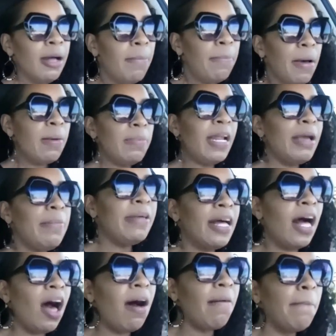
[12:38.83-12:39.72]
Baby, they
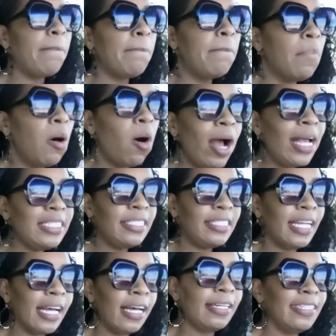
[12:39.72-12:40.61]
be all
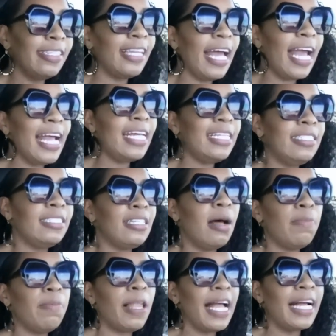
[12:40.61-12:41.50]
moist and glazed
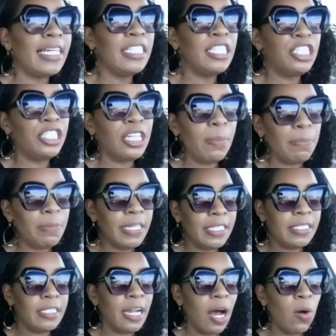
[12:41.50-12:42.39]
up like a
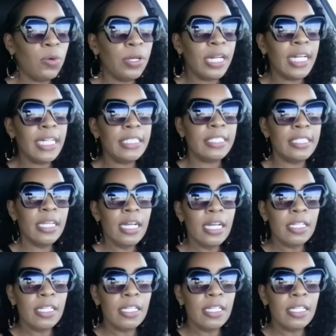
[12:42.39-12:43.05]
Shipley's donuts.